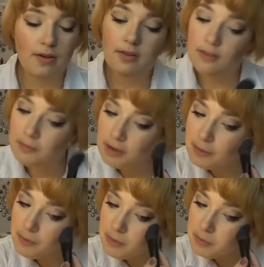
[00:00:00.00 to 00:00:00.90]
Some
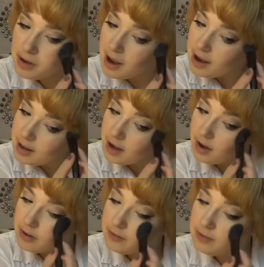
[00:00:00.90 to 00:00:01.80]
people will put highlight
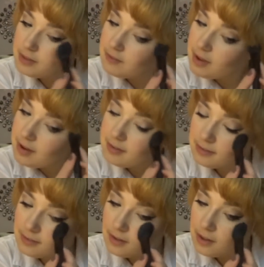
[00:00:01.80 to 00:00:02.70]
all over the face.